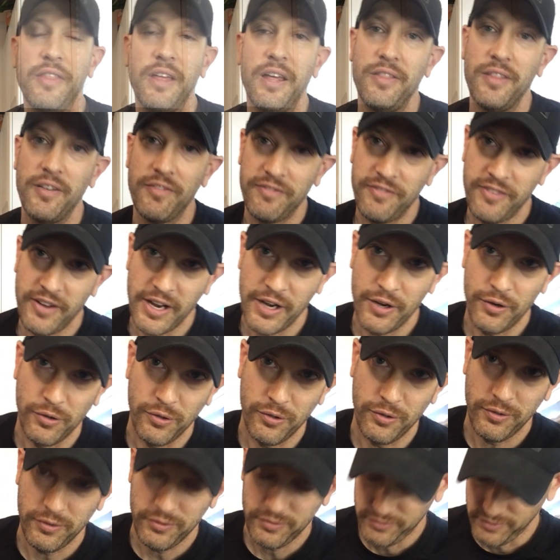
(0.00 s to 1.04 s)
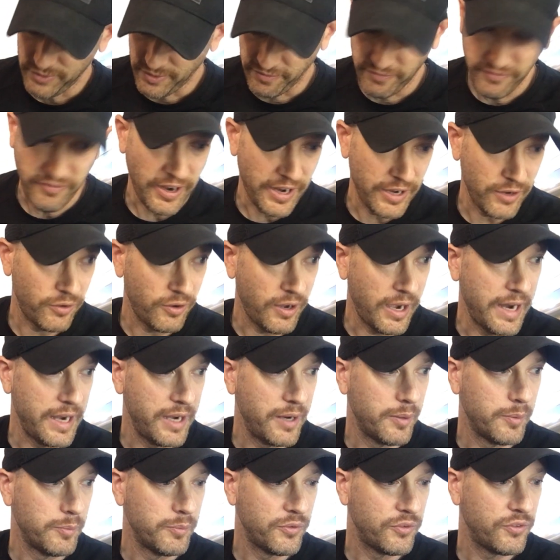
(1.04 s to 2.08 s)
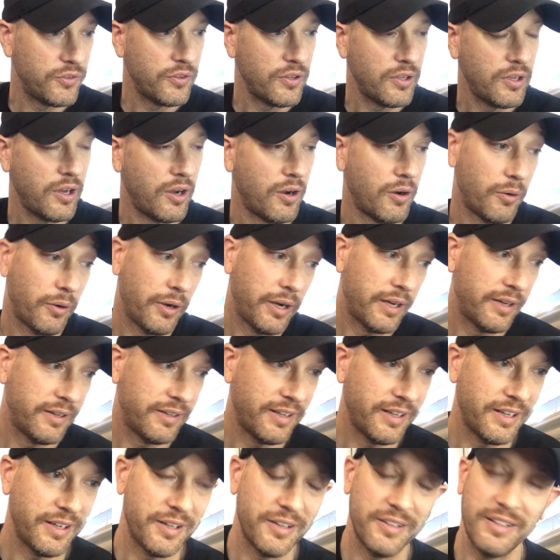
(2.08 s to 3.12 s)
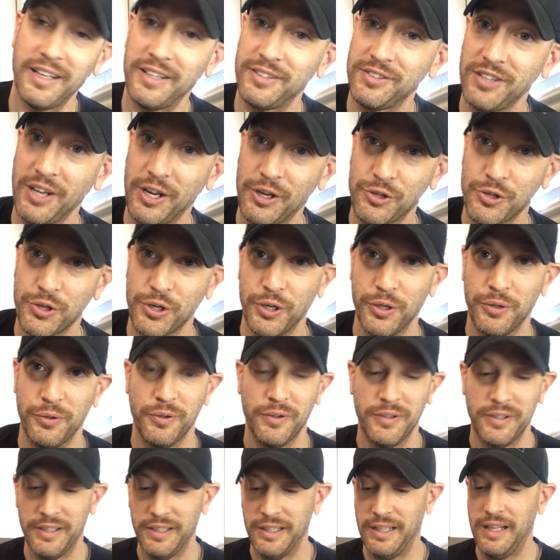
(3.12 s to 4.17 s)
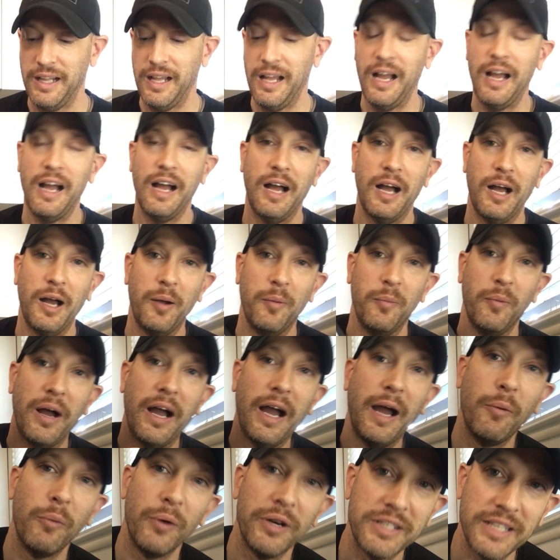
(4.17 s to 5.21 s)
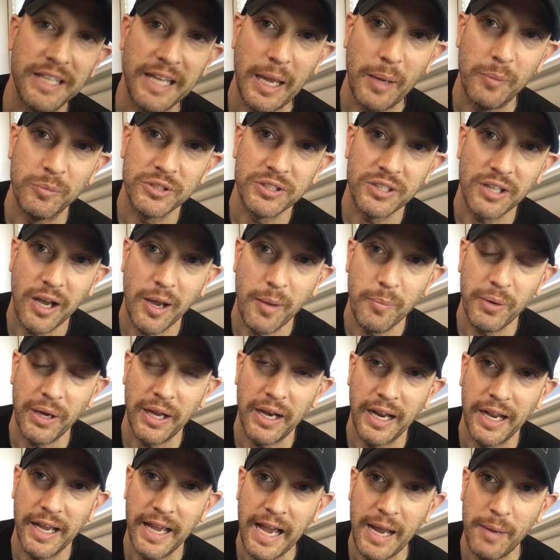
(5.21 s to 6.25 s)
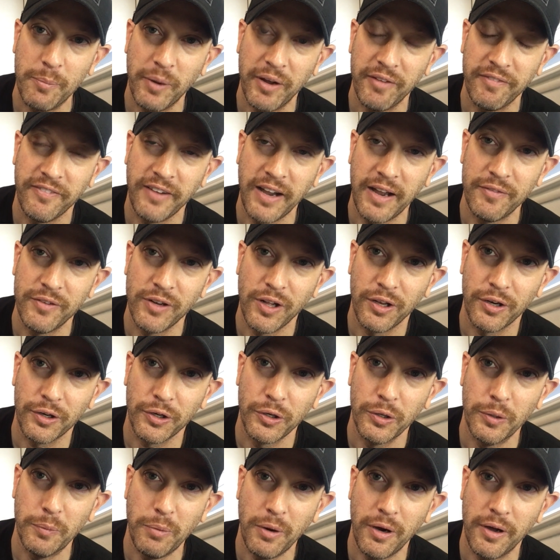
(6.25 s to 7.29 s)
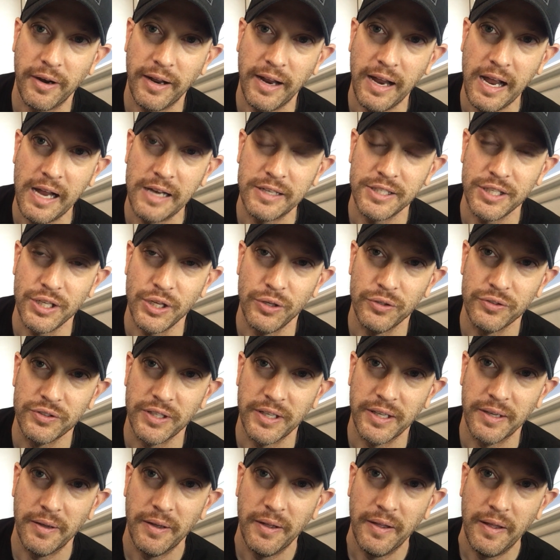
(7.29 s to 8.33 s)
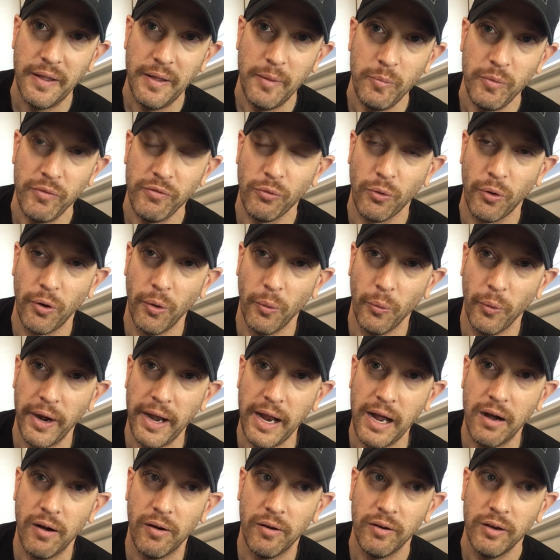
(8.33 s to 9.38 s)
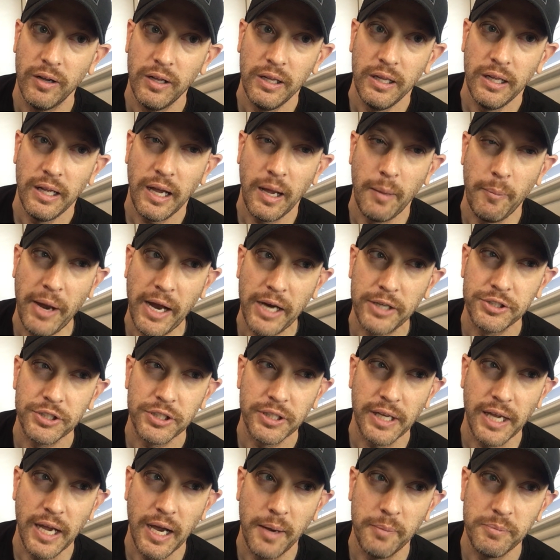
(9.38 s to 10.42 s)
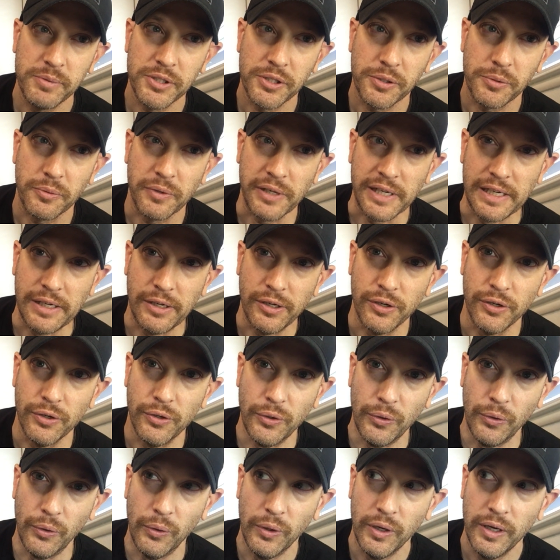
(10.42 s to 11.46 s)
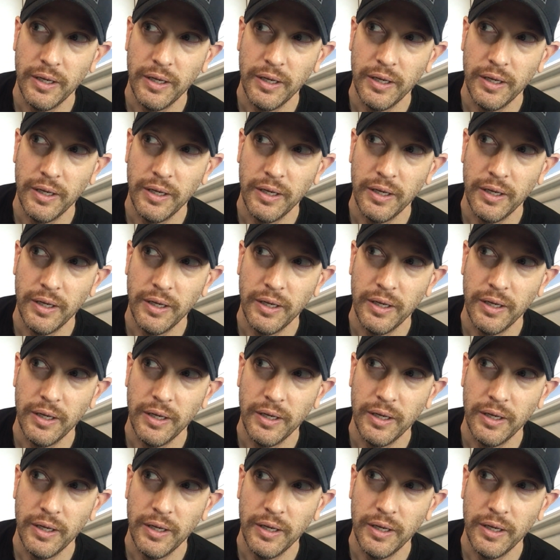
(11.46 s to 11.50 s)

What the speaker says: then the final items. Oh, that's not true. I went to GameStop and I had my $5 coupon. I had to use it before it went out. I'm actually up to renew